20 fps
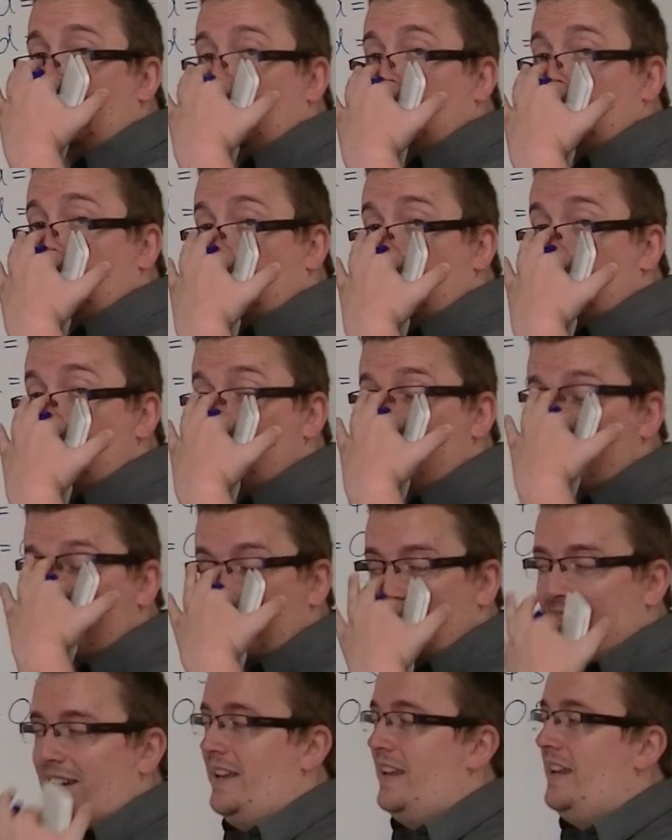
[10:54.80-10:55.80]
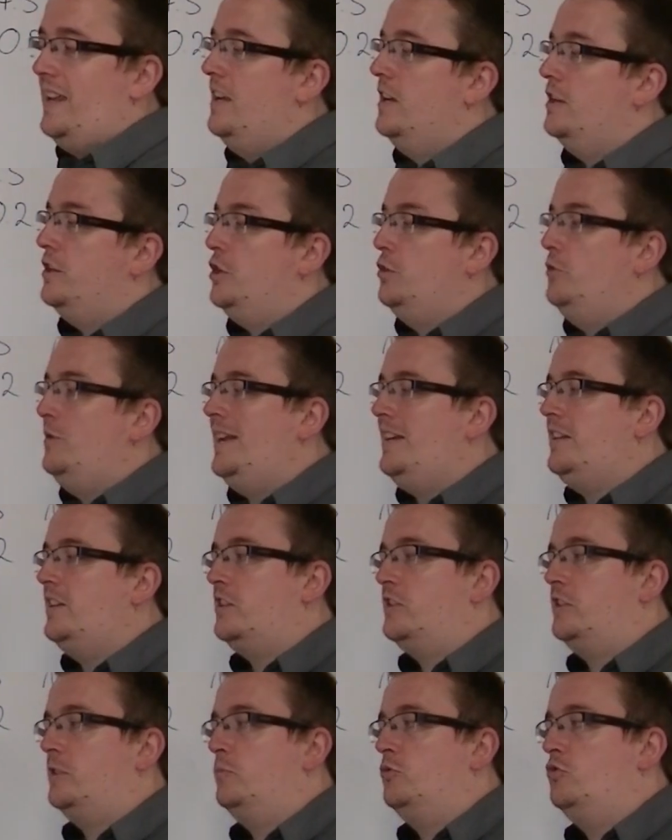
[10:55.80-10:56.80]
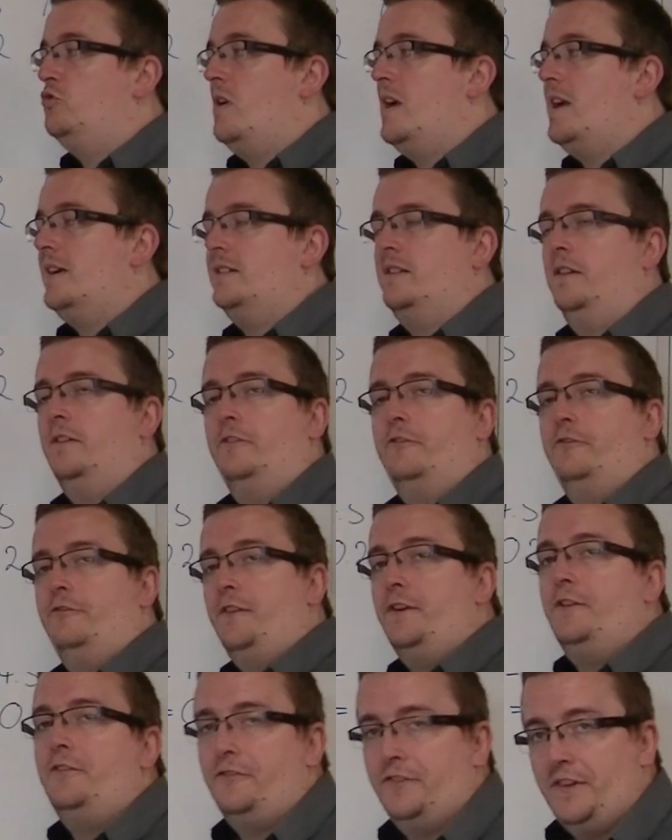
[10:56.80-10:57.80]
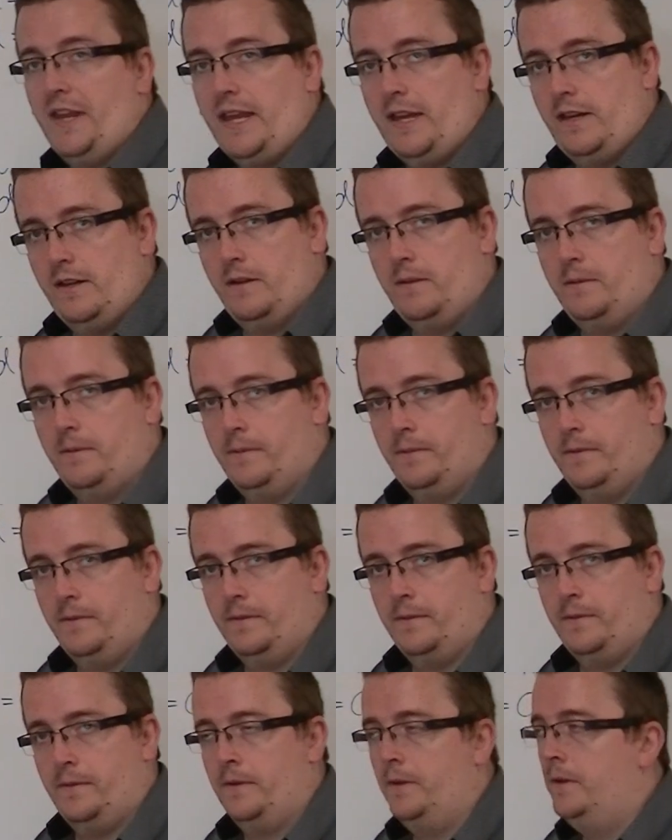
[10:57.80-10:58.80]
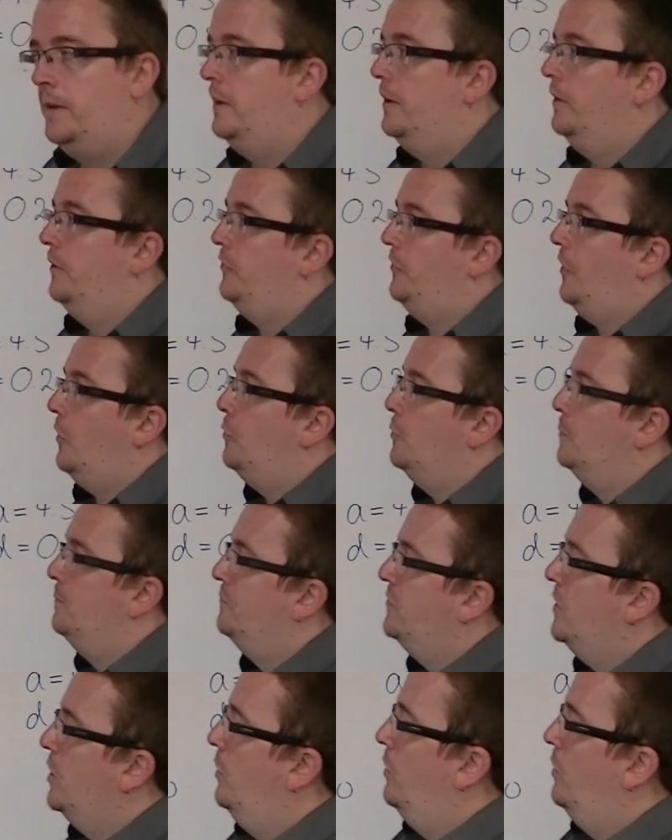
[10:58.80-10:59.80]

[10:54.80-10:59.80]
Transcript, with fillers: So really, you need to subtract 15. So